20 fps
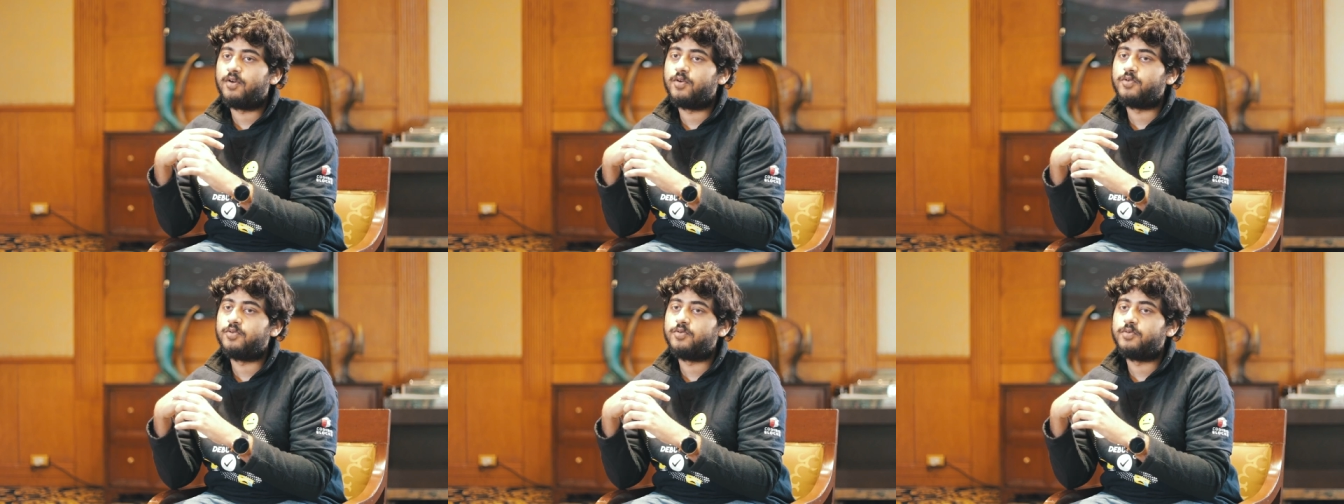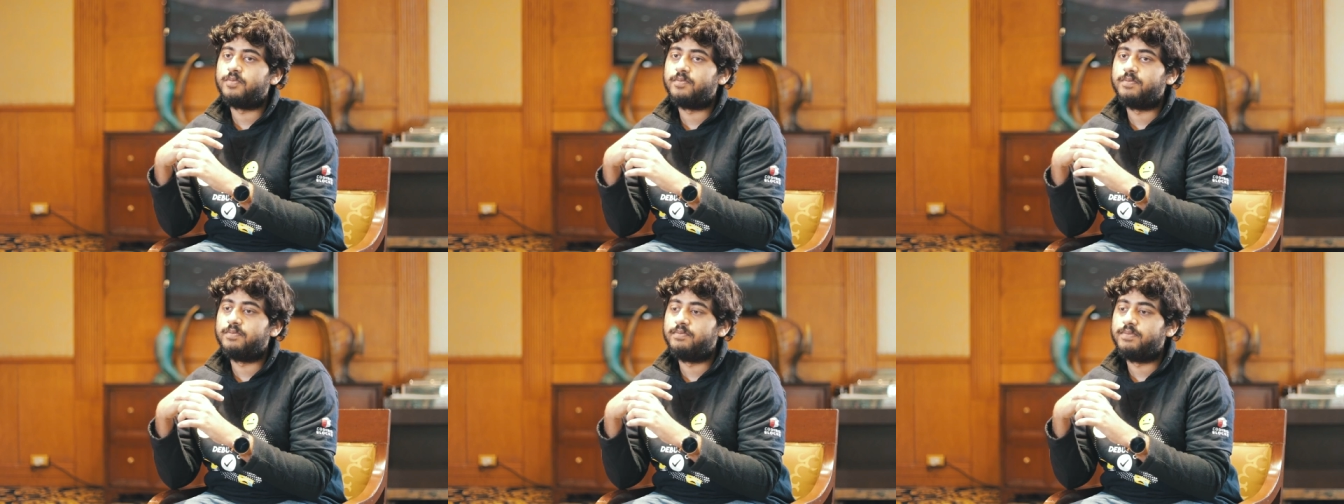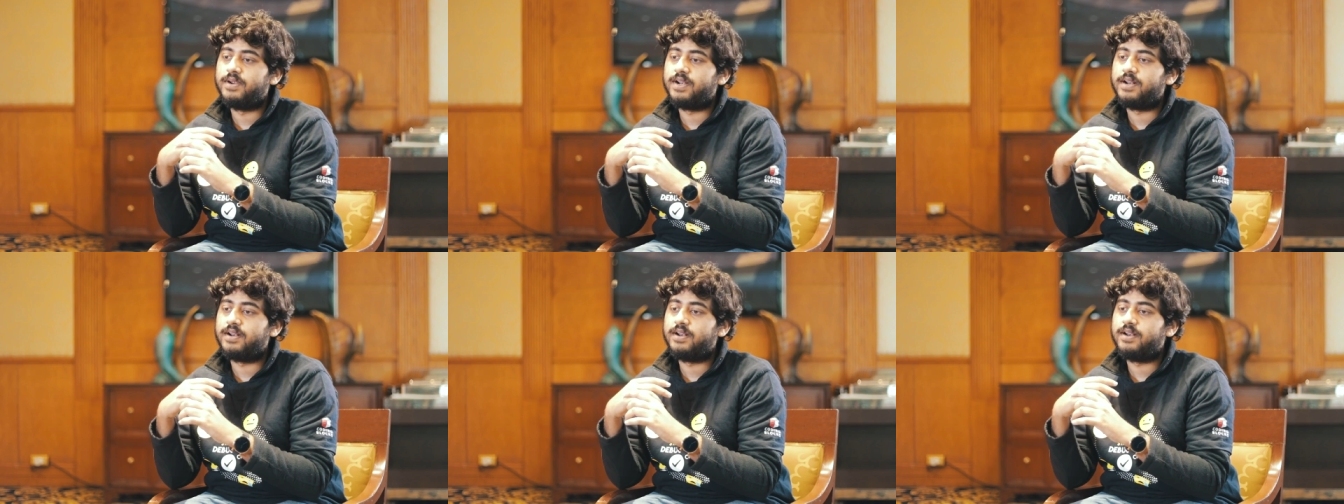how to
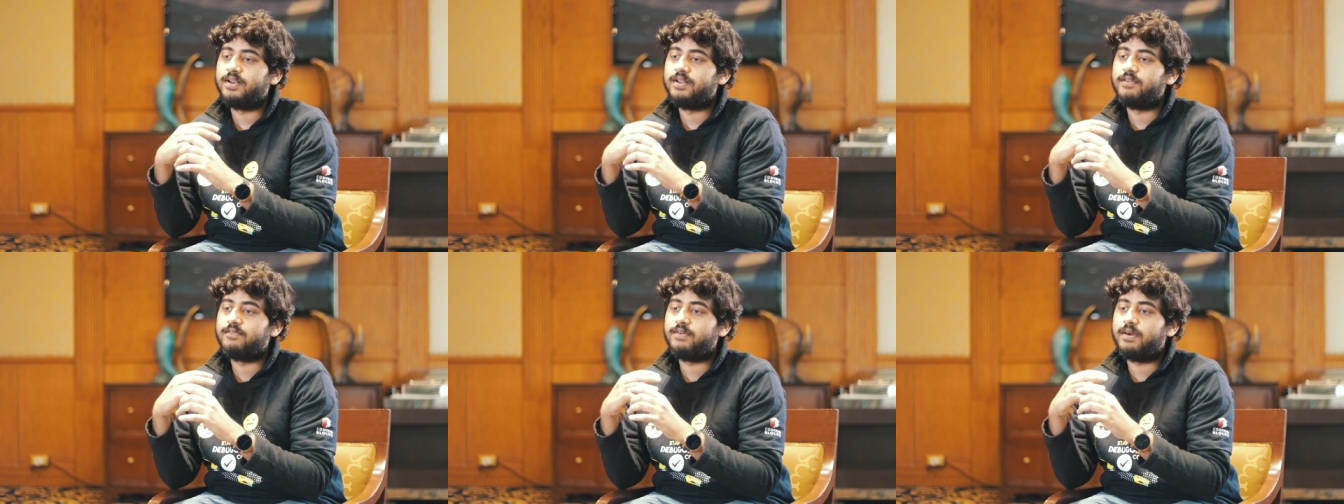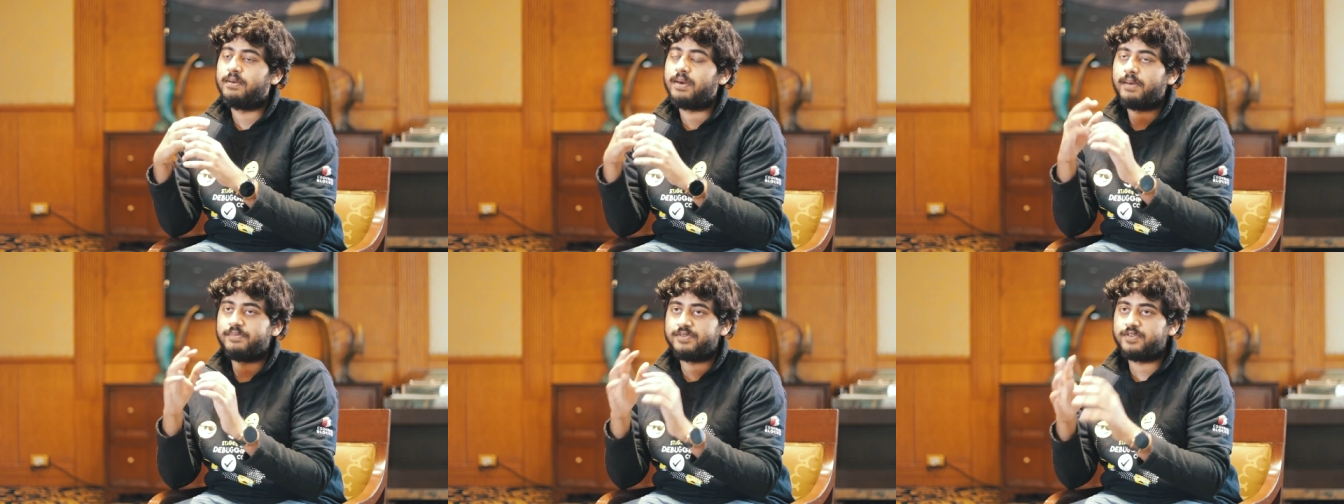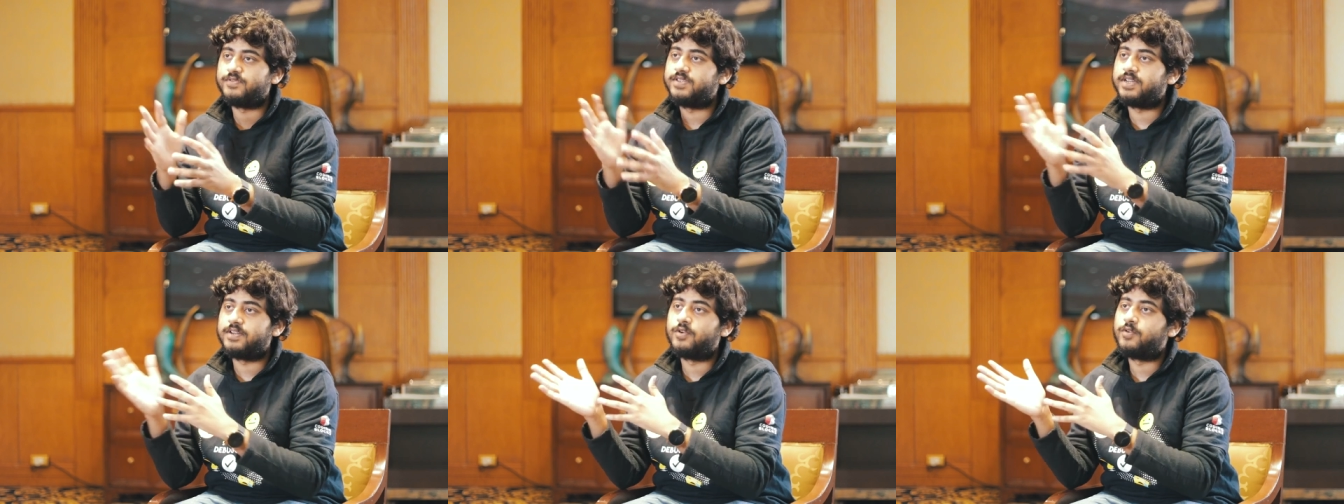build web
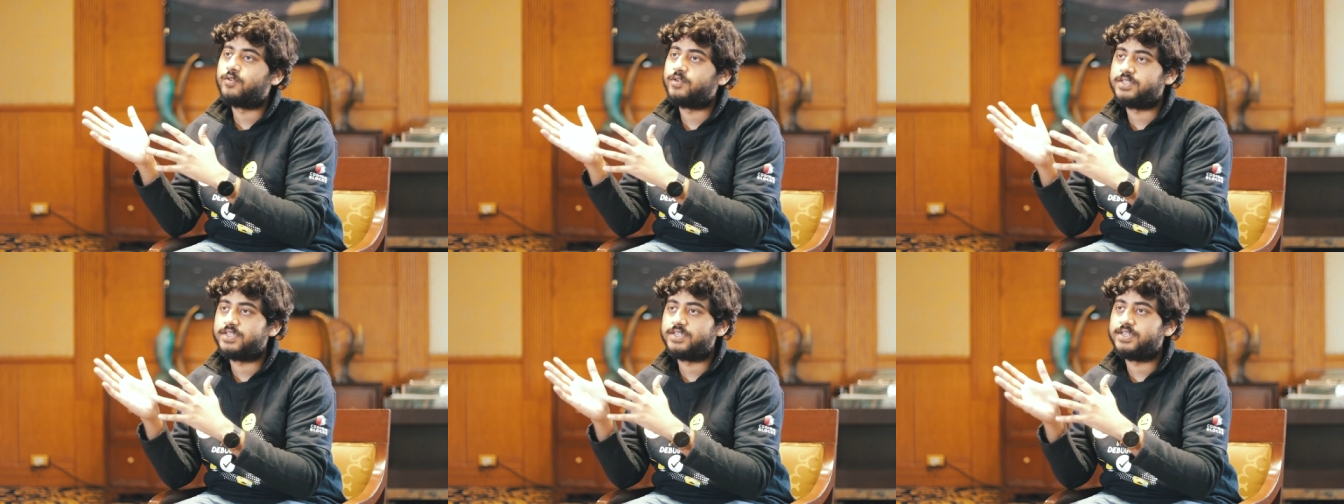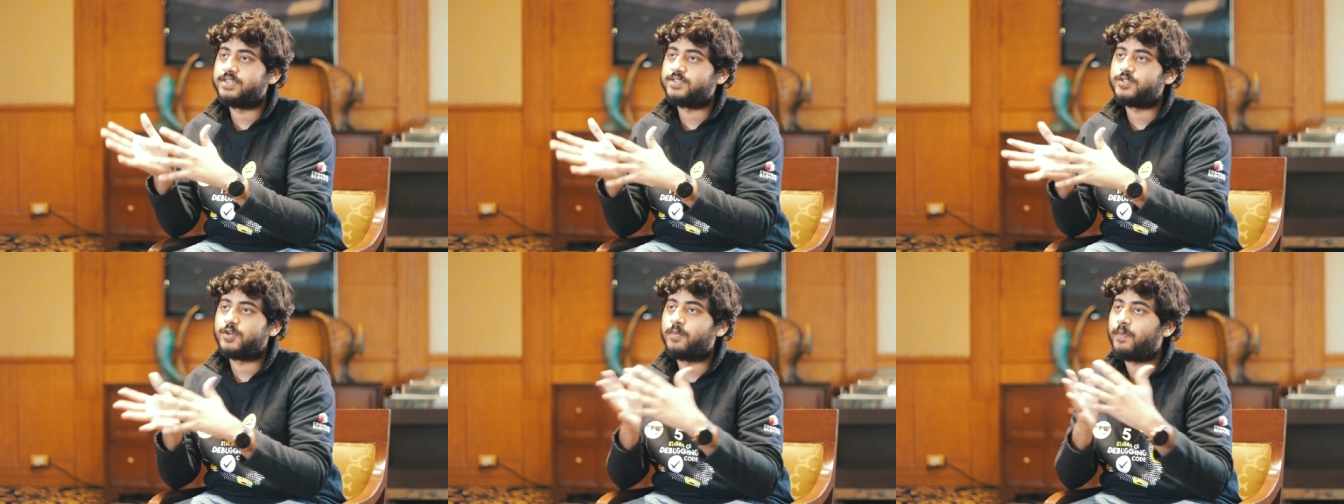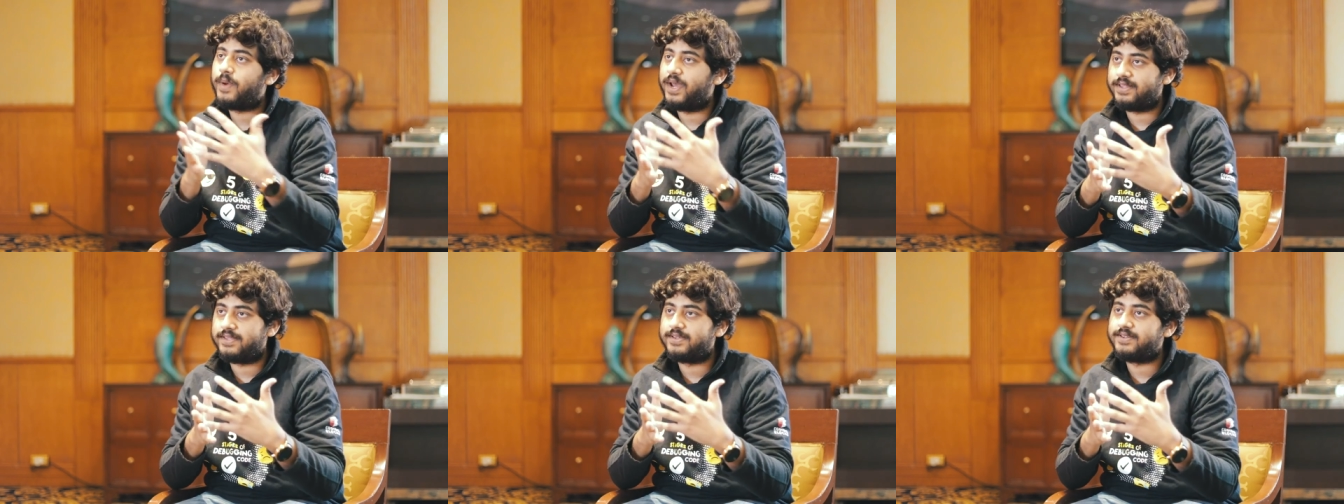apps using Node.js or
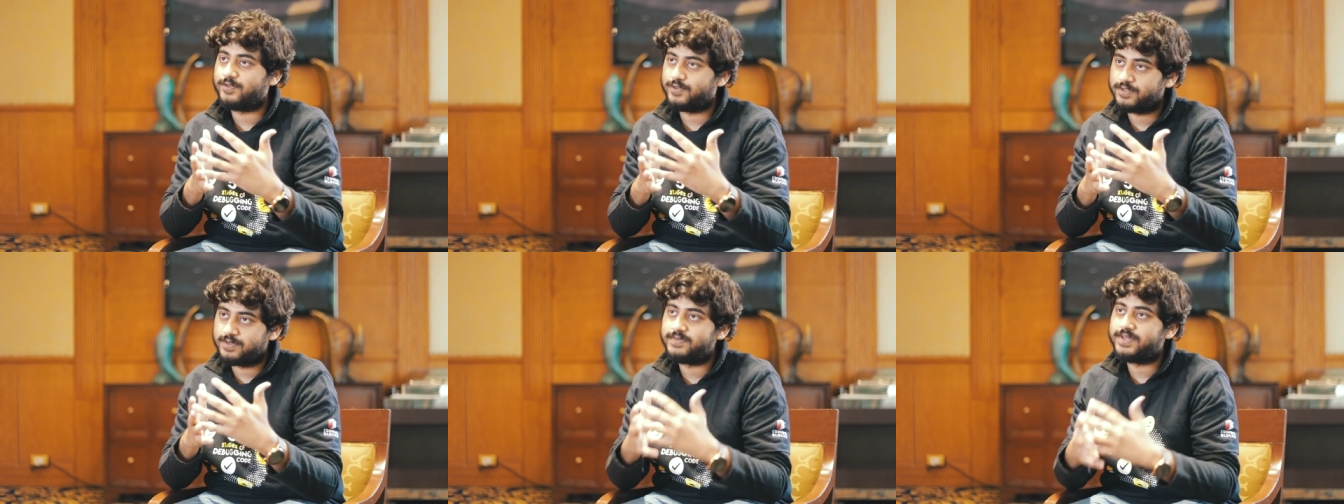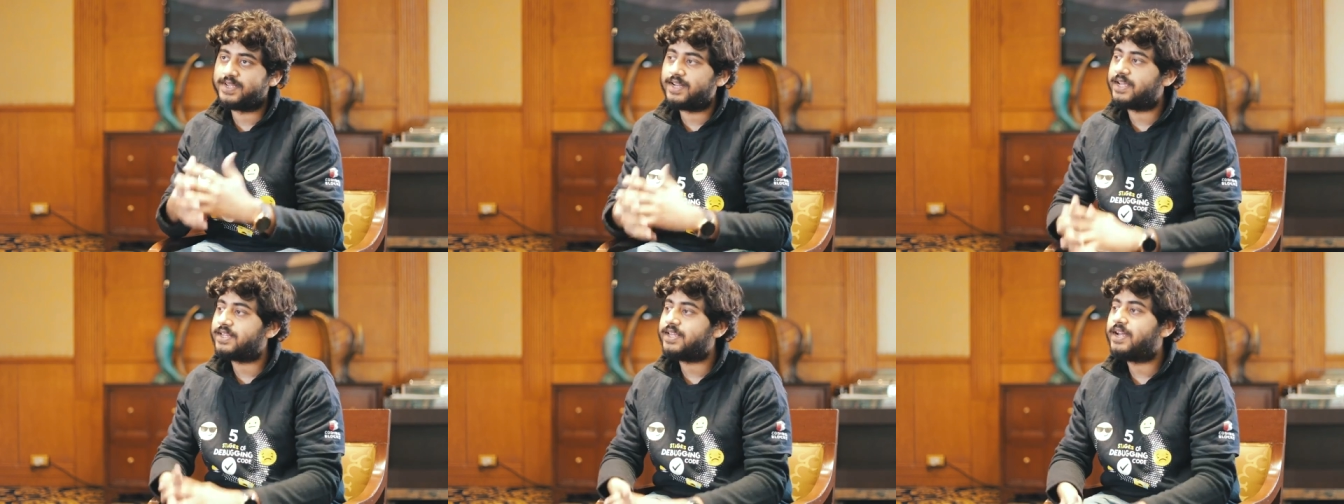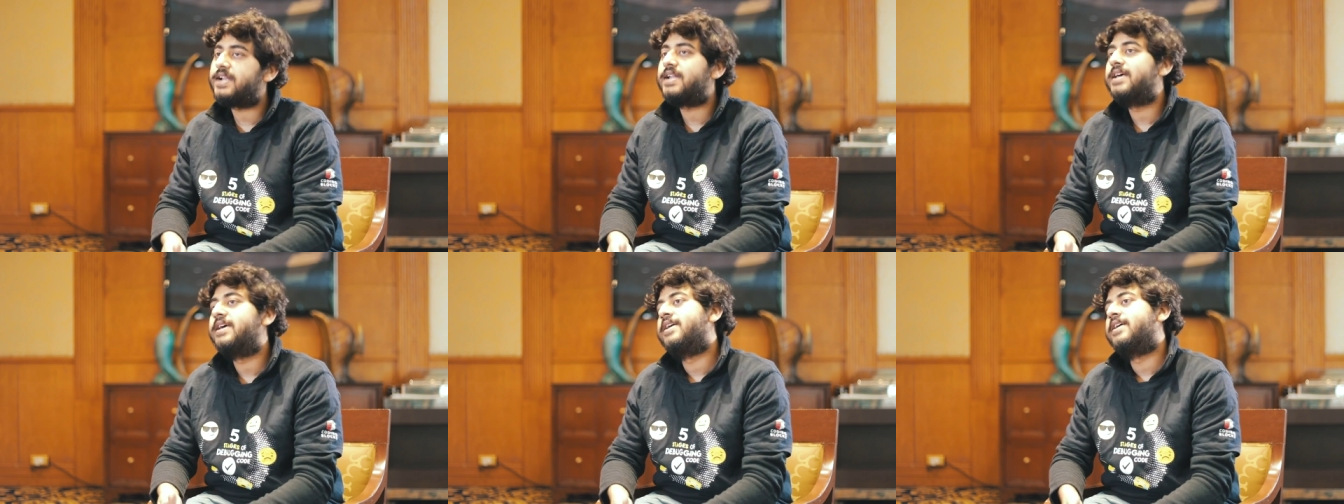Python or something like
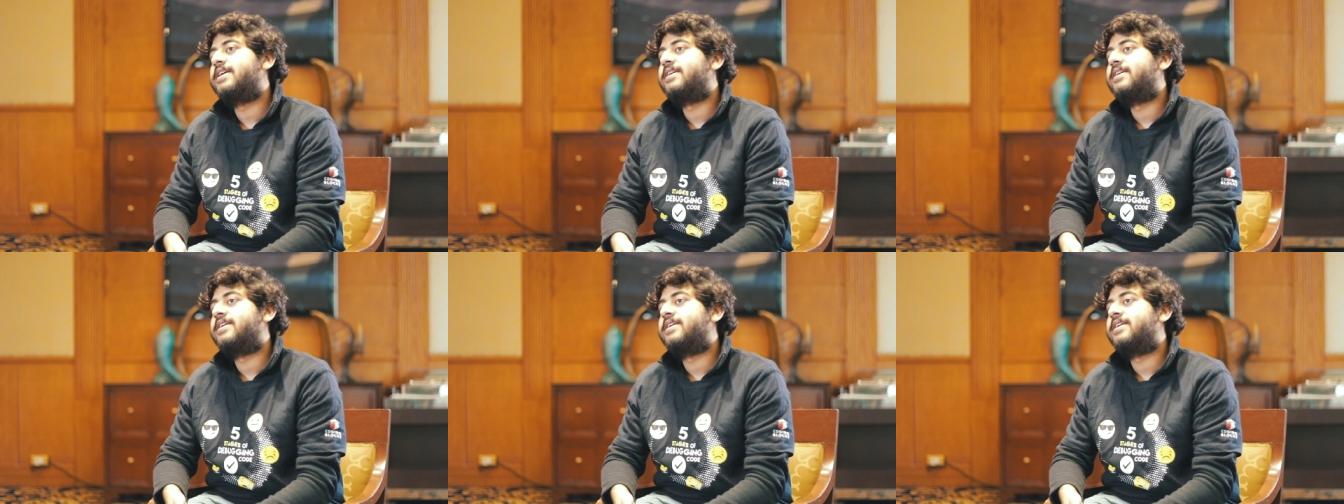that.